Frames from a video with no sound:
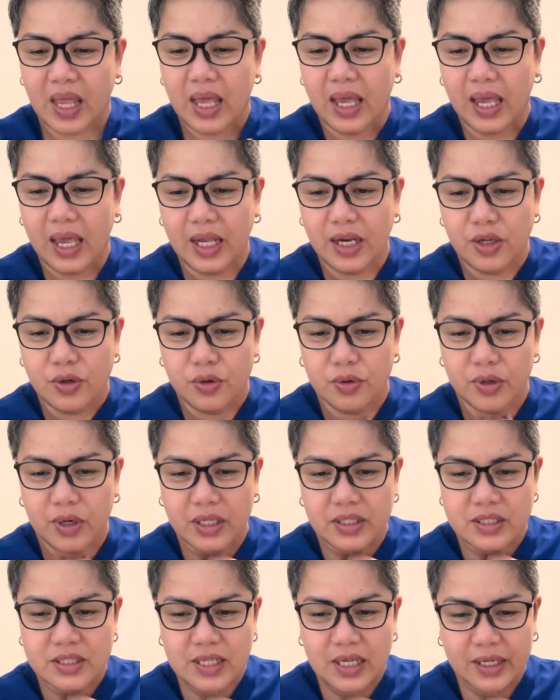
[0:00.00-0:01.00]
Anywho, I
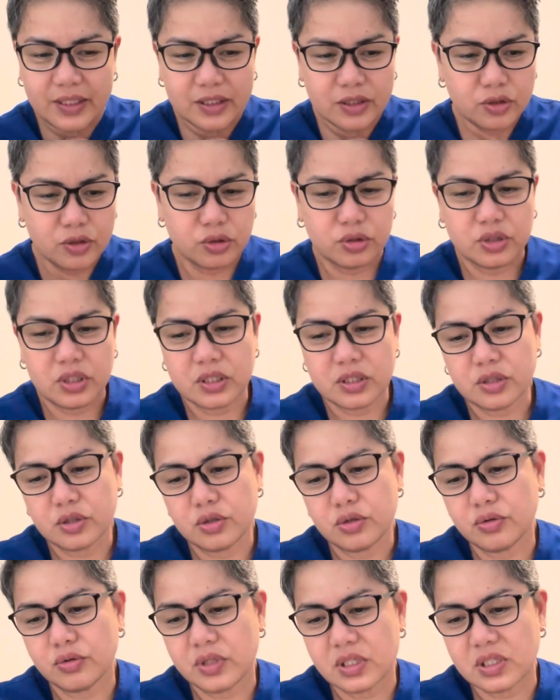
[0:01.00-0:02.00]
decided to just
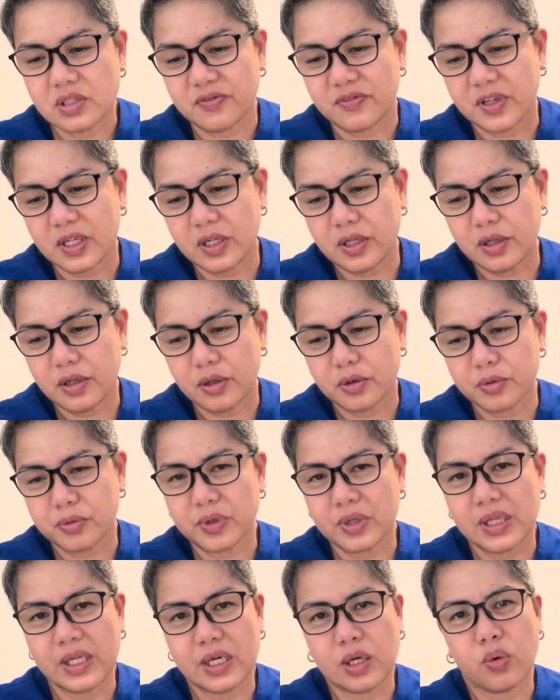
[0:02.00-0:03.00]
do this video,
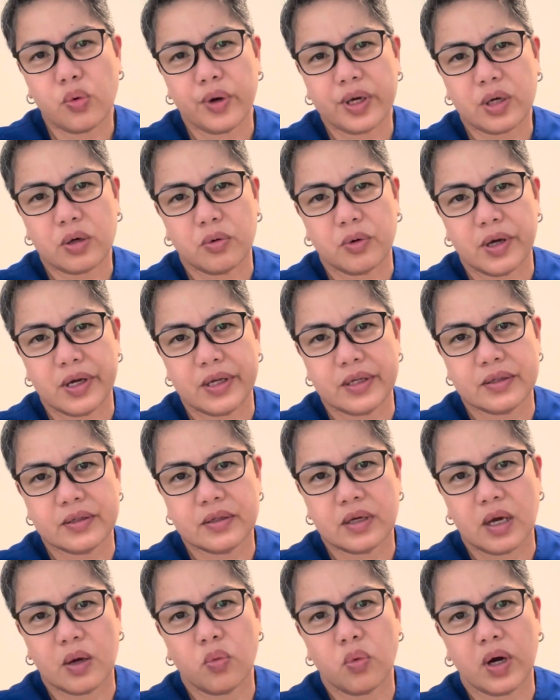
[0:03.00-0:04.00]
really quick one.
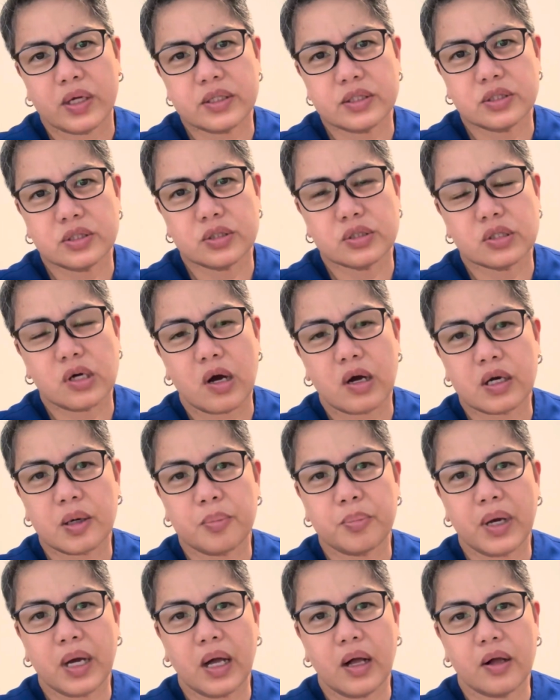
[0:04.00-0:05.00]
I wanted to talk
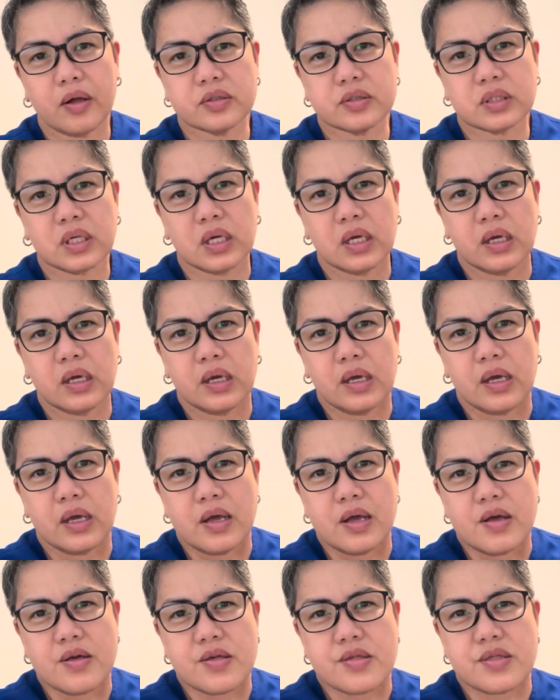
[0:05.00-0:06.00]
about
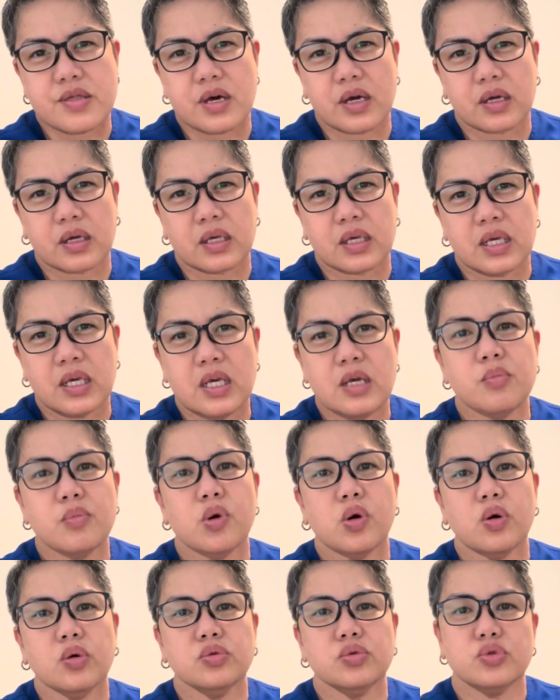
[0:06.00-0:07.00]
the
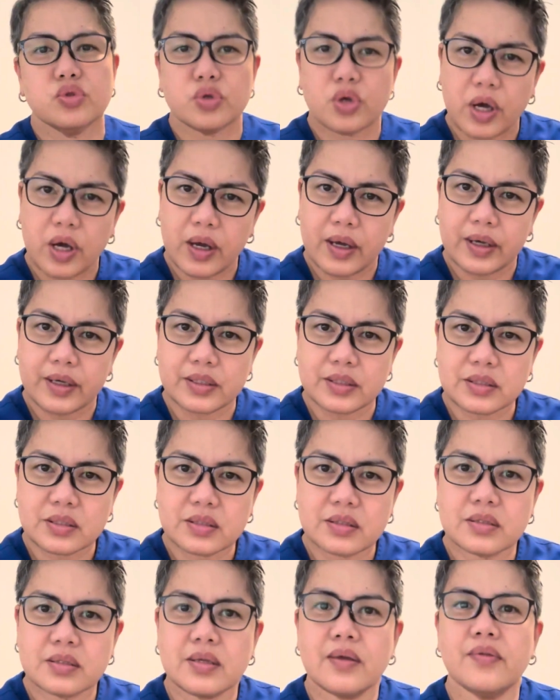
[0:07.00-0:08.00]
chemo
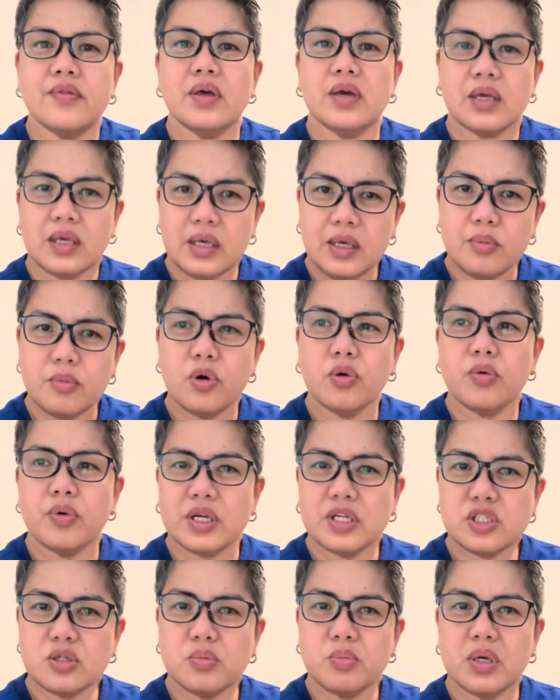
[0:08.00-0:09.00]
drugs, the chemo
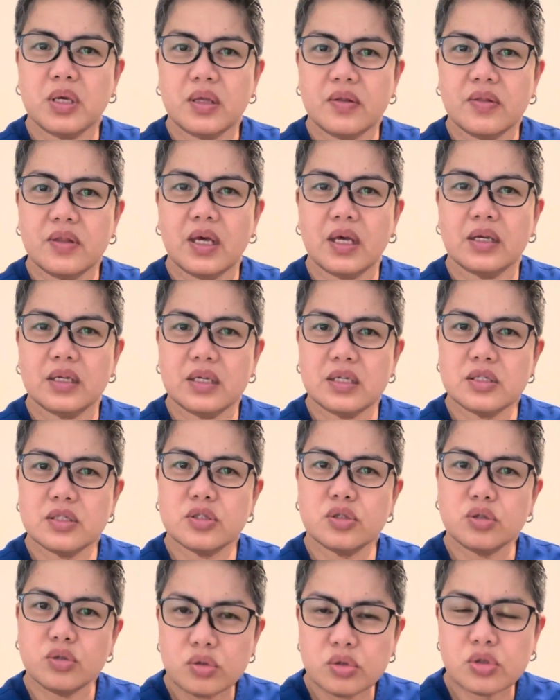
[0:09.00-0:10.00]
regimen that is
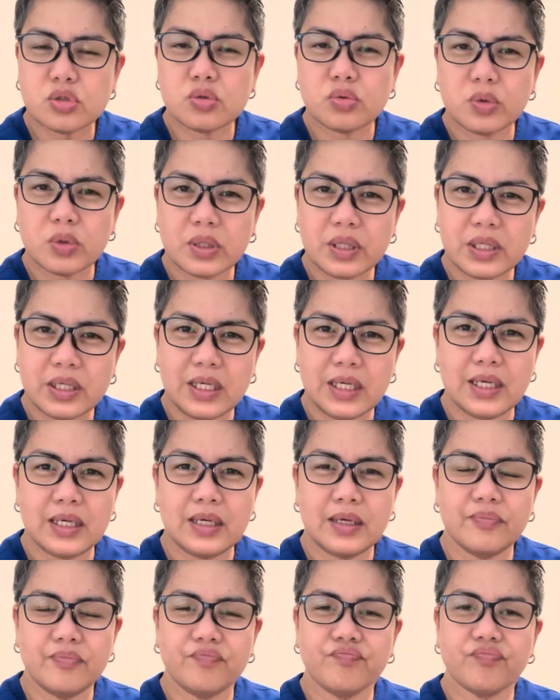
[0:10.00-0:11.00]

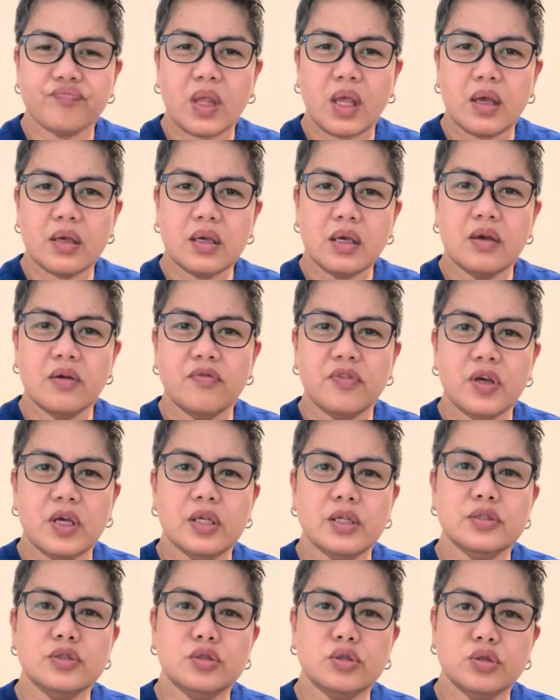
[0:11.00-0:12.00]
usually
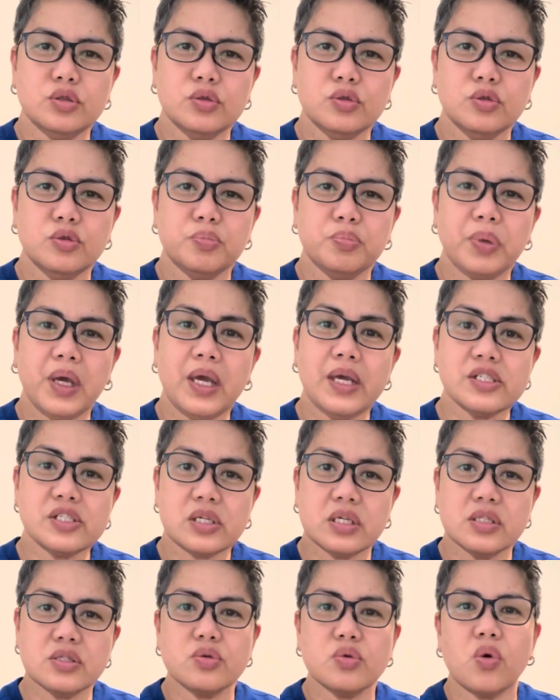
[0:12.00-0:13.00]
given to
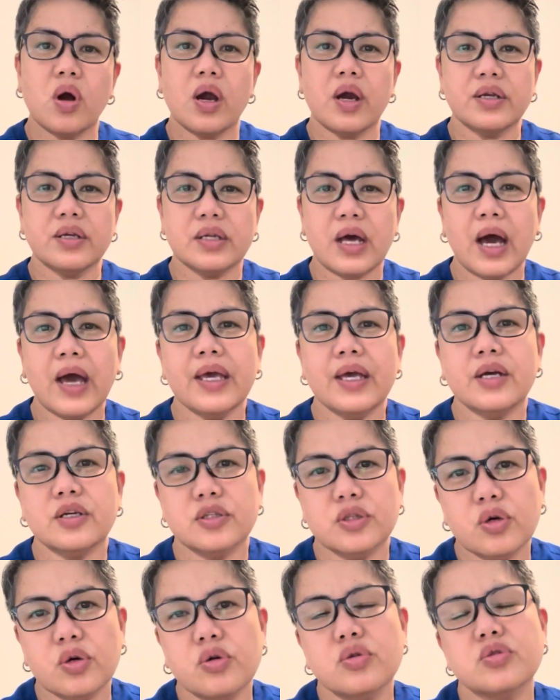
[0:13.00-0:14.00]
patients who are
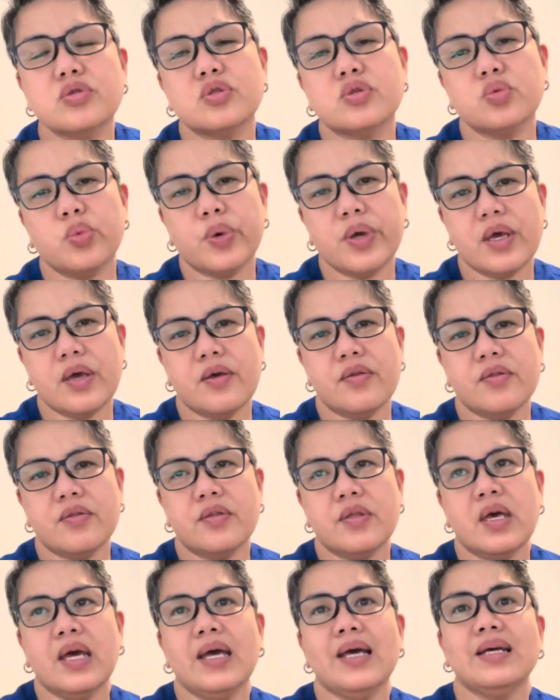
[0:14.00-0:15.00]
diagnosed with
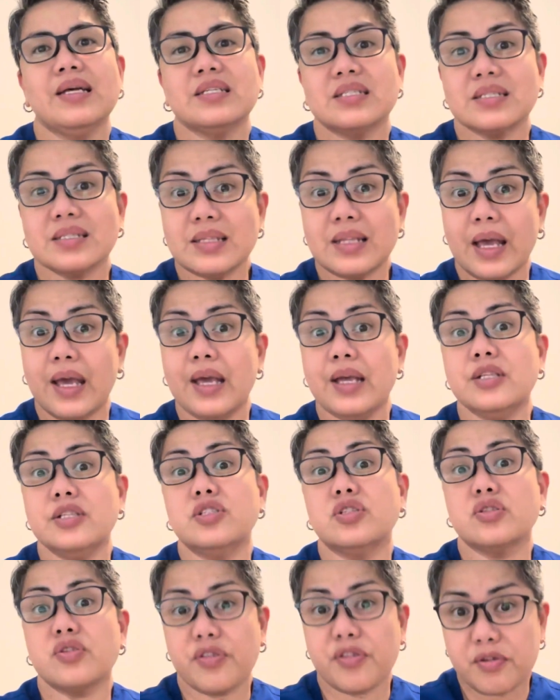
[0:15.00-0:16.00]

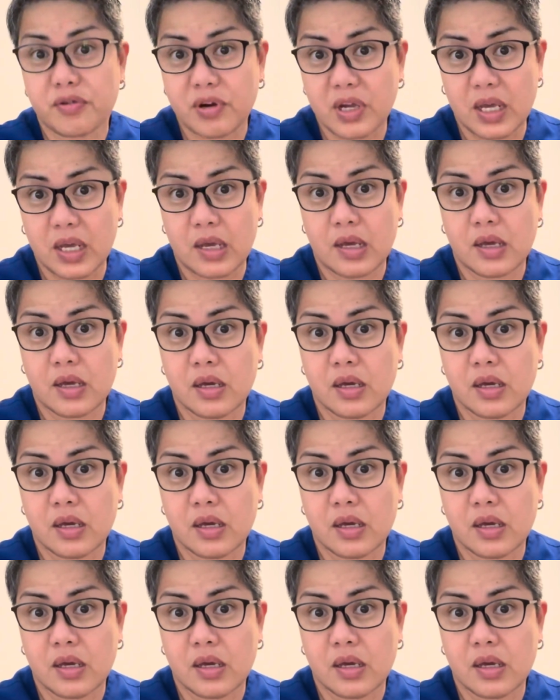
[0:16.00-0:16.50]
stage 3